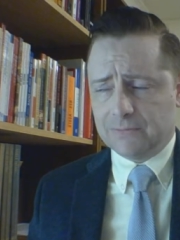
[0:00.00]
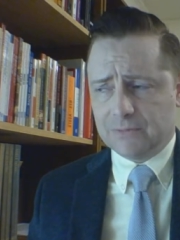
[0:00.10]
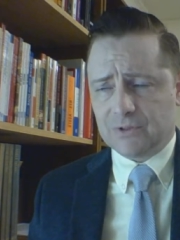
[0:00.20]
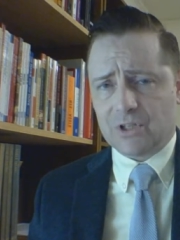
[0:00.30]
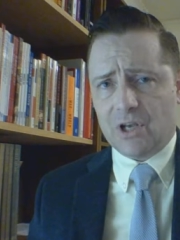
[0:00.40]

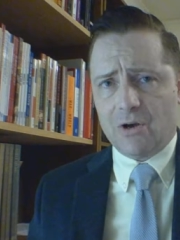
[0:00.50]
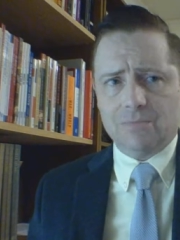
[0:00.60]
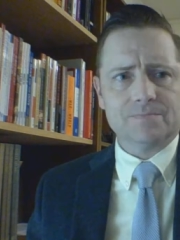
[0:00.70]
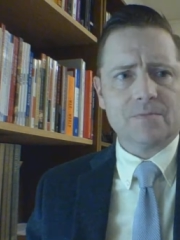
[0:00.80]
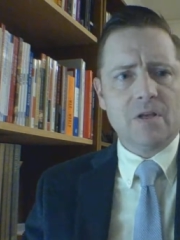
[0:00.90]
So,
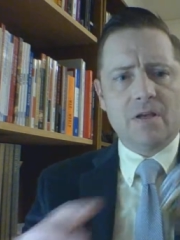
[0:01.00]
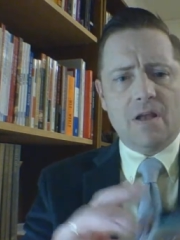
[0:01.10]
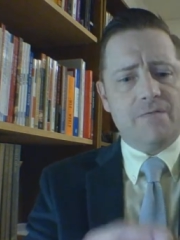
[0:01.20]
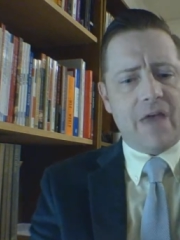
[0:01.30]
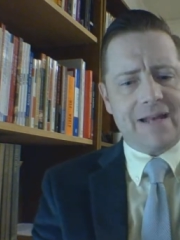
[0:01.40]

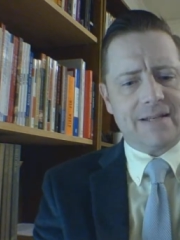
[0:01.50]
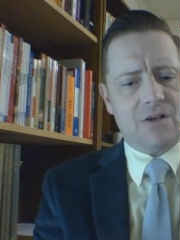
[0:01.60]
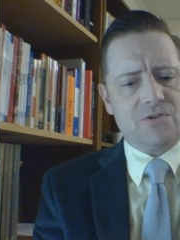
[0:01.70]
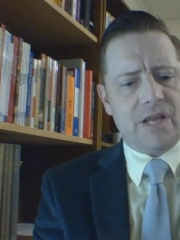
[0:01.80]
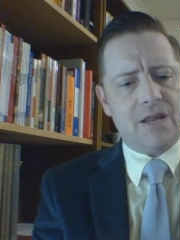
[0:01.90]
if that
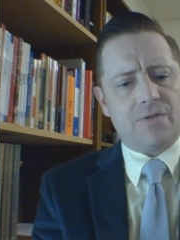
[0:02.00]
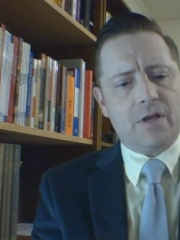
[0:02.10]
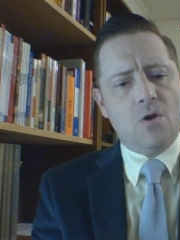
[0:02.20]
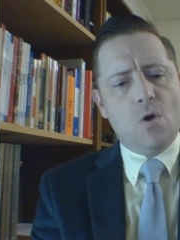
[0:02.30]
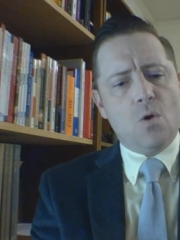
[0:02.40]
tells you anything.
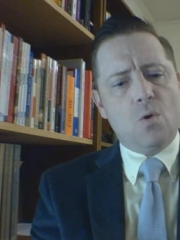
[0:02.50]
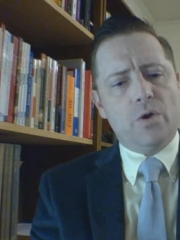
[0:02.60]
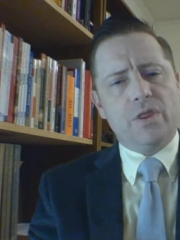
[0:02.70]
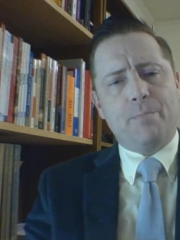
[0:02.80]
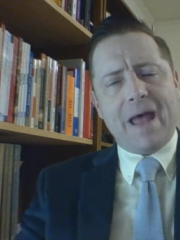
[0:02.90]
On
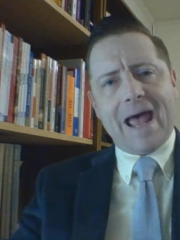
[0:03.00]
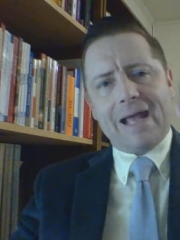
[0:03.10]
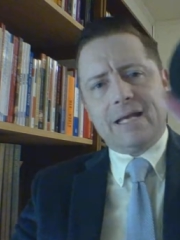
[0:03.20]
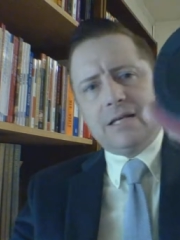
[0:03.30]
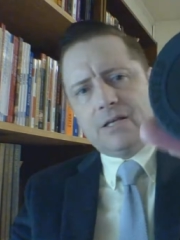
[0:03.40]
the
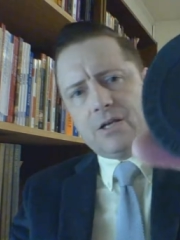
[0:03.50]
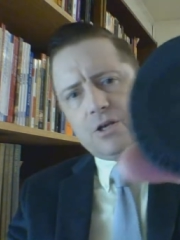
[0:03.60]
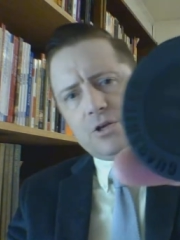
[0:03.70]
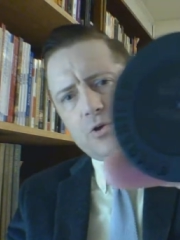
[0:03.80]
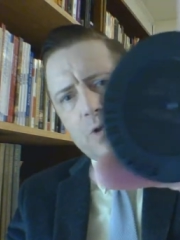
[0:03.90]
back,
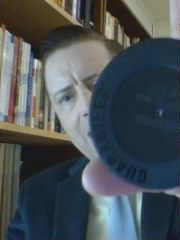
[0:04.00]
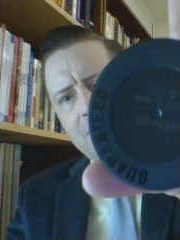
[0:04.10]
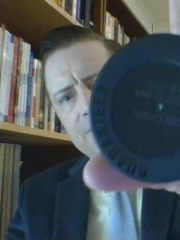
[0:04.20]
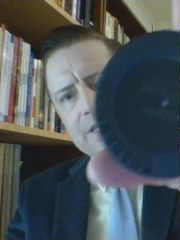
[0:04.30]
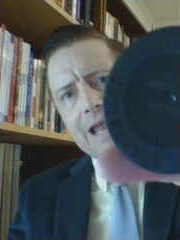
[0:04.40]
you
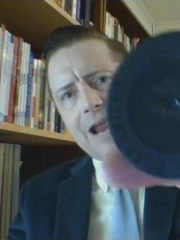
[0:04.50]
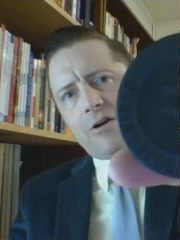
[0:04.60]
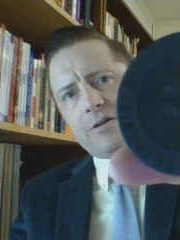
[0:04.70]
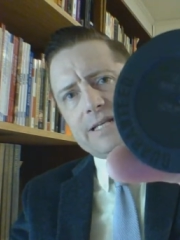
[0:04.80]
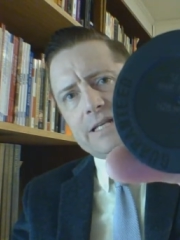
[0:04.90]
have the
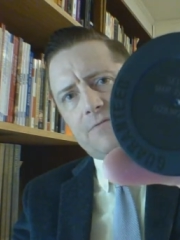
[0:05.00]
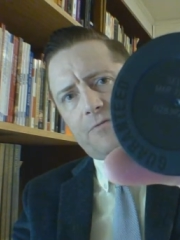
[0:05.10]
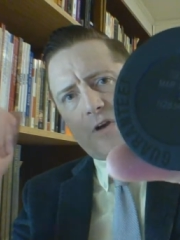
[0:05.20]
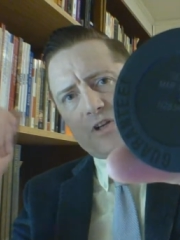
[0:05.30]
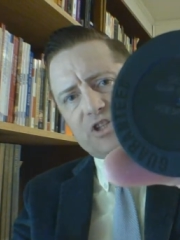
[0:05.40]
guaranteed
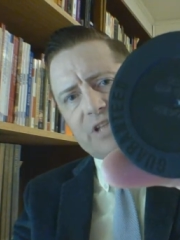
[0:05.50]
fresh